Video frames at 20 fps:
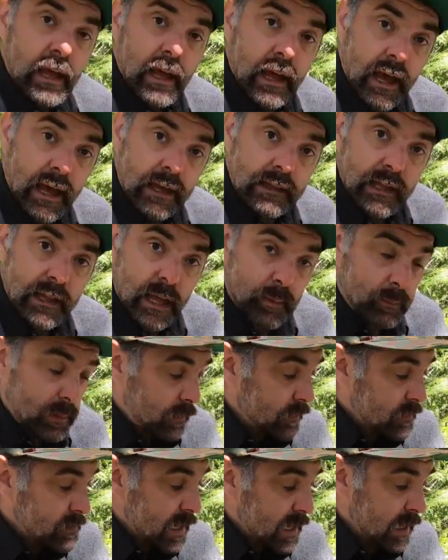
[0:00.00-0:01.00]
headlamp,
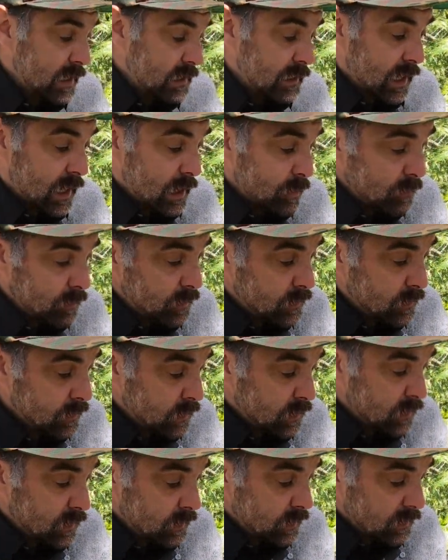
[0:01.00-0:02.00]
and this headlamp
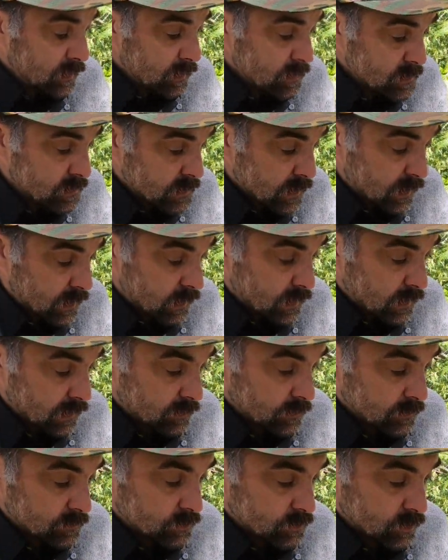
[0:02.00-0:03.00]
is I'll show